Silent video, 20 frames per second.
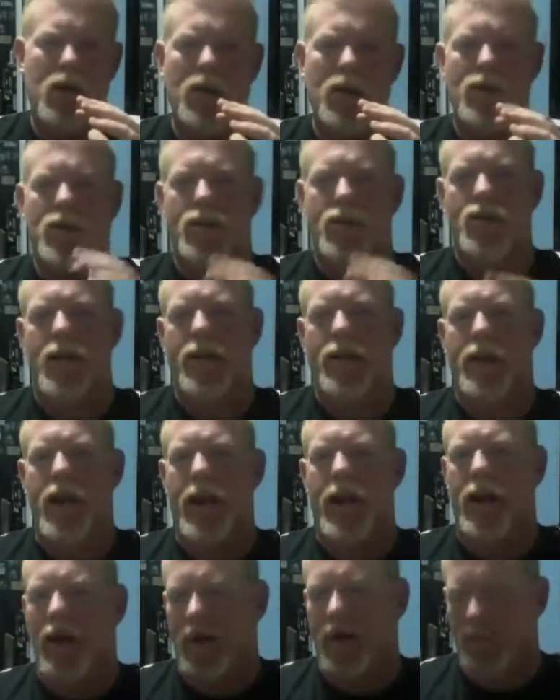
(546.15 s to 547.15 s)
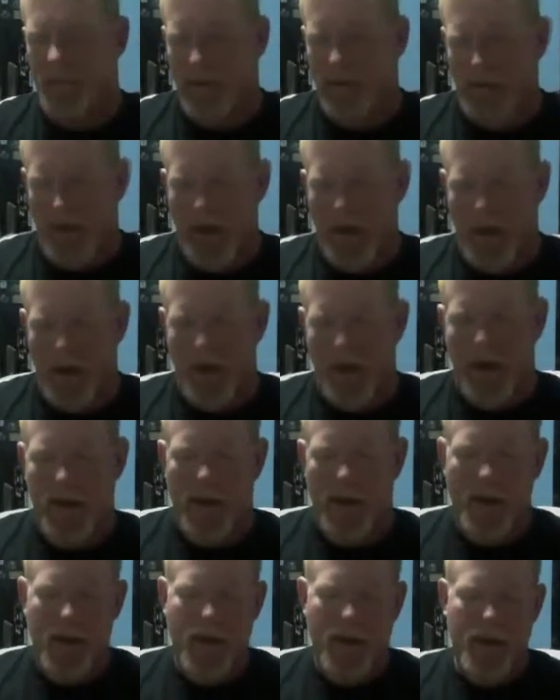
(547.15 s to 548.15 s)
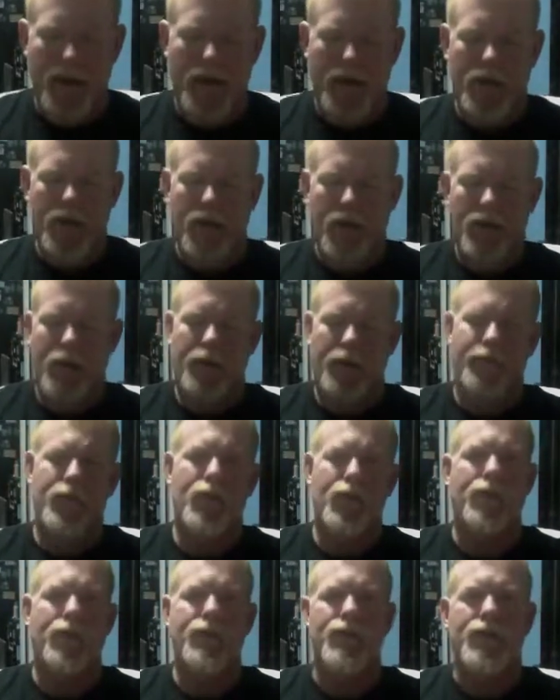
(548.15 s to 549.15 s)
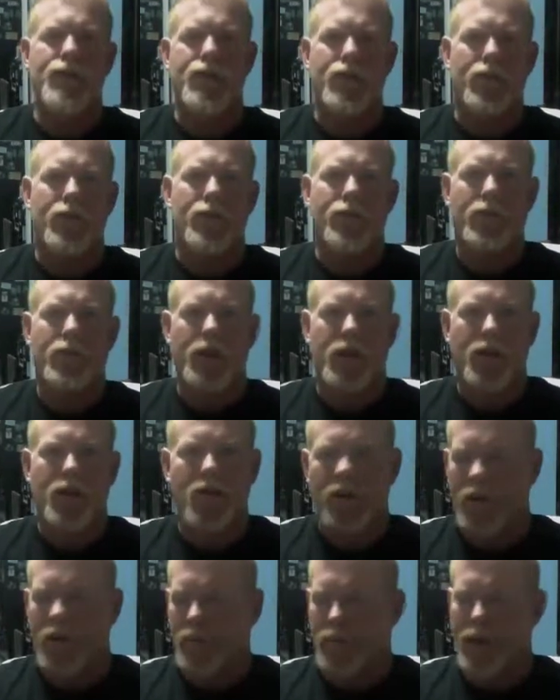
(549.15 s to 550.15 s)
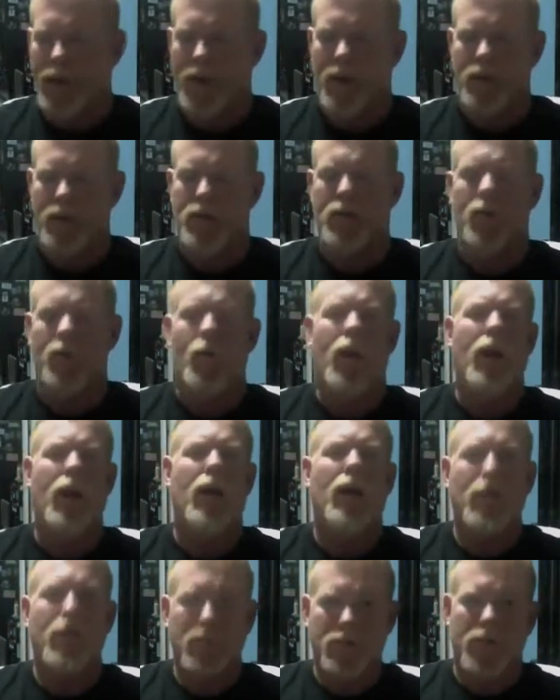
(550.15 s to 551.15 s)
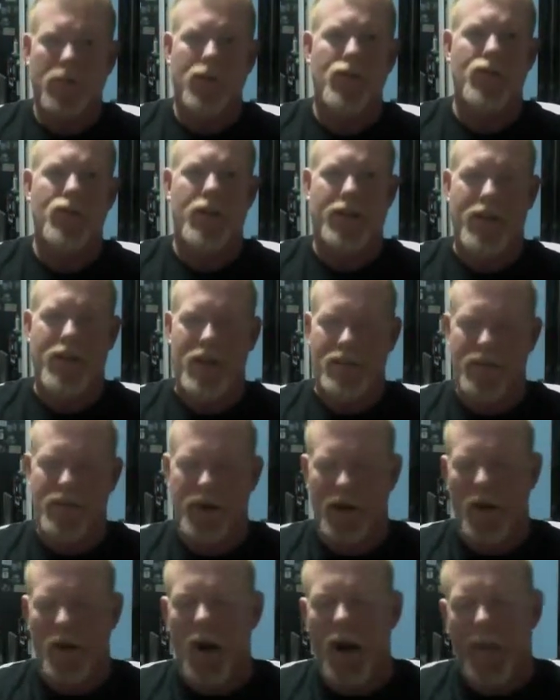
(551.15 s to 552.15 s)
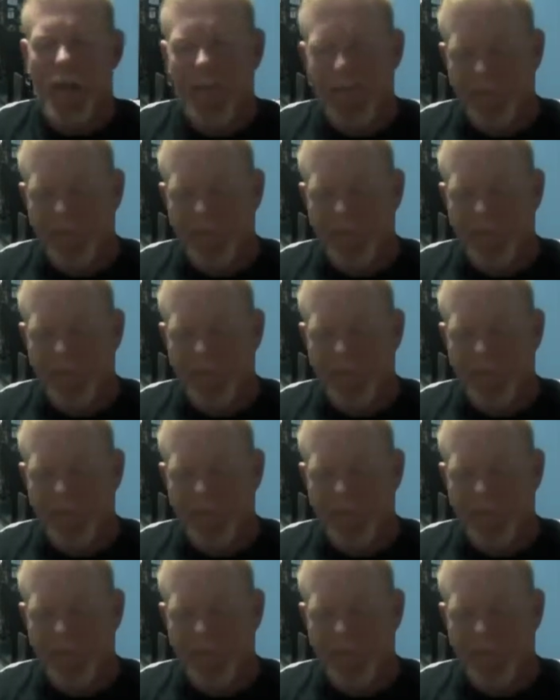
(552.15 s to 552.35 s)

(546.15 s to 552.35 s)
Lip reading: So check that out. If you haven't seen your feet or your penis in a while, go check that video out.